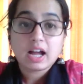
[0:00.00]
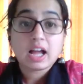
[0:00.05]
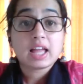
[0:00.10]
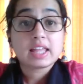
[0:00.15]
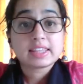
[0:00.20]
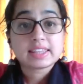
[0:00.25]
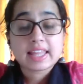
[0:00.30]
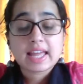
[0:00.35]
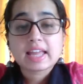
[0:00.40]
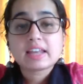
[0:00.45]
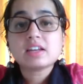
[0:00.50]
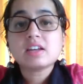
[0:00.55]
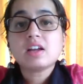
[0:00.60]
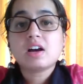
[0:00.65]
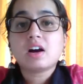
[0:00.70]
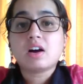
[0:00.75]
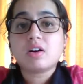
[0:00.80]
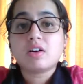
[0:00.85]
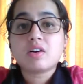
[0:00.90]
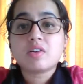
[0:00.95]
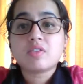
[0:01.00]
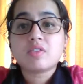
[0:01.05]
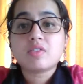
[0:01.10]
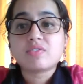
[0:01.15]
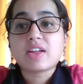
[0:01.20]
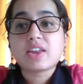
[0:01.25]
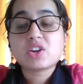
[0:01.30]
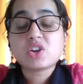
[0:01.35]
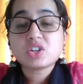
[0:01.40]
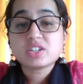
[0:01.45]
Then
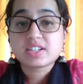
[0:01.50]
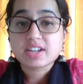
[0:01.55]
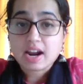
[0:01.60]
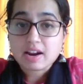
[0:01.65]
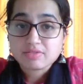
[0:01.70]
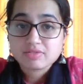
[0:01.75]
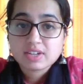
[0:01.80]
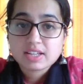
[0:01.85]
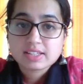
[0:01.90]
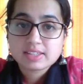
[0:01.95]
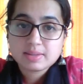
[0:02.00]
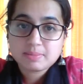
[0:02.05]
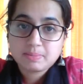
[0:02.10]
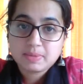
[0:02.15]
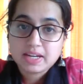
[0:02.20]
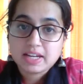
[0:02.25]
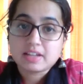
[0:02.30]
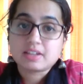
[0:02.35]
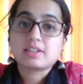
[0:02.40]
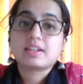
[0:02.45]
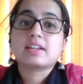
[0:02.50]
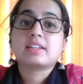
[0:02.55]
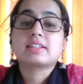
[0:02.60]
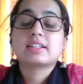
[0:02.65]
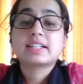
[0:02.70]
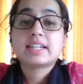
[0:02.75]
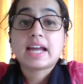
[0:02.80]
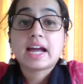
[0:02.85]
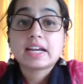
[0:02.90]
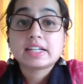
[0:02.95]
when you're drafting the plaint and the
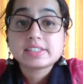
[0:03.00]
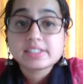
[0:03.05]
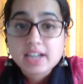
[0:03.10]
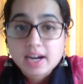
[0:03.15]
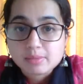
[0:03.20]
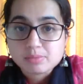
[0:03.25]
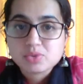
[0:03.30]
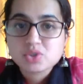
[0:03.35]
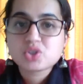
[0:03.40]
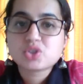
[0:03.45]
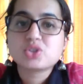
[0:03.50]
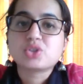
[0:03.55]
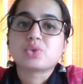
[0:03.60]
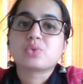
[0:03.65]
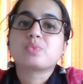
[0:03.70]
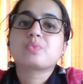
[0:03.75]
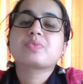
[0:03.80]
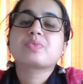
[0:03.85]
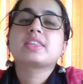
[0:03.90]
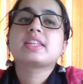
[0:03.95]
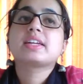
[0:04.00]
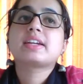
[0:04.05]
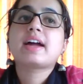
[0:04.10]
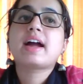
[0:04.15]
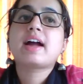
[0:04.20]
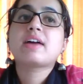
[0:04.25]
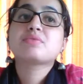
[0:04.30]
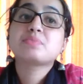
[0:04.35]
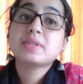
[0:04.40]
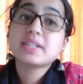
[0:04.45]
client comes to you, there
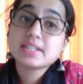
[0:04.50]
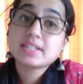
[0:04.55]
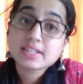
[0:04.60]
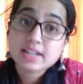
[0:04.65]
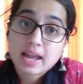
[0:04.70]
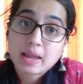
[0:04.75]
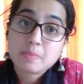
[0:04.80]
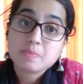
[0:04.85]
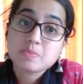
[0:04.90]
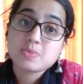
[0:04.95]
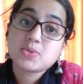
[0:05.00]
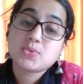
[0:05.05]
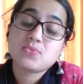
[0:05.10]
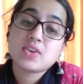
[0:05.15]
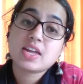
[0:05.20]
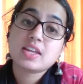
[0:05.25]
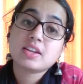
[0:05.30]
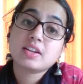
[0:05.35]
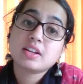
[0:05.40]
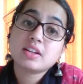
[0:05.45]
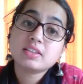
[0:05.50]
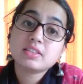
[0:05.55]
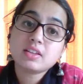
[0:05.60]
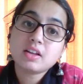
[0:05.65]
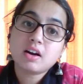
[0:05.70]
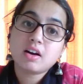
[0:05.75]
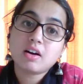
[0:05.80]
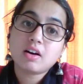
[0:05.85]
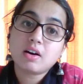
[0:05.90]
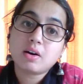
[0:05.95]
have been times wherein
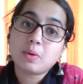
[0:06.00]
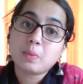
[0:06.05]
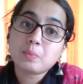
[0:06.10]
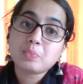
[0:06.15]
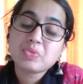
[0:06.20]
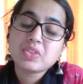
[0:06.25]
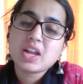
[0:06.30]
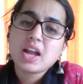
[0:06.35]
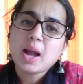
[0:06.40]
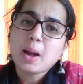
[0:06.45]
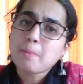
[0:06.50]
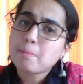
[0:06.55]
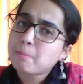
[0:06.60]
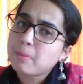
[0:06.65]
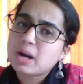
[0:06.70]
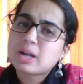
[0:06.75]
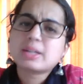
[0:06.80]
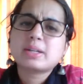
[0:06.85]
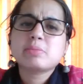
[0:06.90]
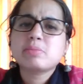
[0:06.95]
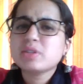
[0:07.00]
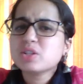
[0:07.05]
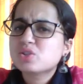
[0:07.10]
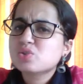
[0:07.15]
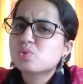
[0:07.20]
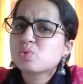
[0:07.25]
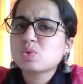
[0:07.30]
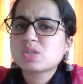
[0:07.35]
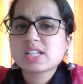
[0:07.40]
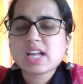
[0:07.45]
multiple
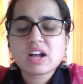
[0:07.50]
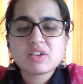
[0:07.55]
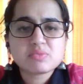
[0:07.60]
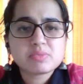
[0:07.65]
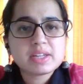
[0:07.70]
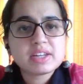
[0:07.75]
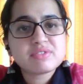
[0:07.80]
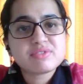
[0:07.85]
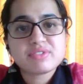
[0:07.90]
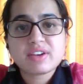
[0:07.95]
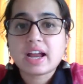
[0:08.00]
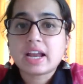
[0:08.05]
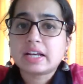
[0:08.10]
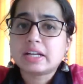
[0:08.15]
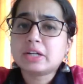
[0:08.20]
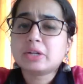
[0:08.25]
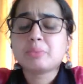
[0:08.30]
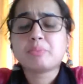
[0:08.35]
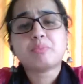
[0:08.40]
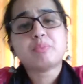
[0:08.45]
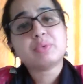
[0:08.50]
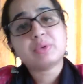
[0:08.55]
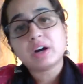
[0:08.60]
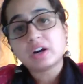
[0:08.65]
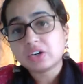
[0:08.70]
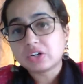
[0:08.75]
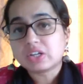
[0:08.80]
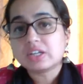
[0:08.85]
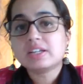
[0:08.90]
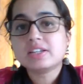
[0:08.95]
suits have been filed
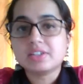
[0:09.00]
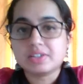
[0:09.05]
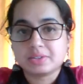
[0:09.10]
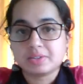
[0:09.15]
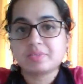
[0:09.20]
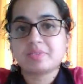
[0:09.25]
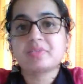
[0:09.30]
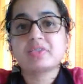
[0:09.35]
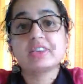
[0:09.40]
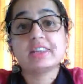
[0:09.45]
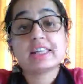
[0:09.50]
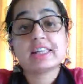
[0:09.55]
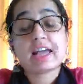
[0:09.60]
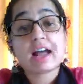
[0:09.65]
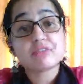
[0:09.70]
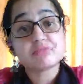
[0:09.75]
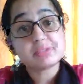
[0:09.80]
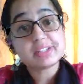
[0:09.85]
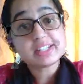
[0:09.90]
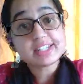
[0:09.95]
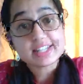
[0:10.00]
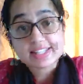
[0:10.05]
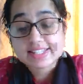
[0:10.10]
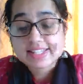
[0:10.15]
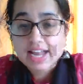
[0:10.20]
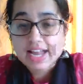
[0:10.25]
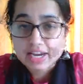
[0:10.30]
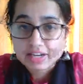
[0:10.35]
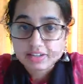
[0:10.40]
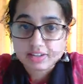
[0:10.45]
earlier. They have been
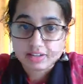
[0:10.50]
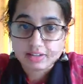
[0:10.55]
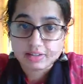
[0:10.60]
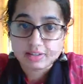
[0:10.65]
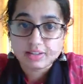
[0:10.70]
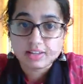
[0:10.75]
decided.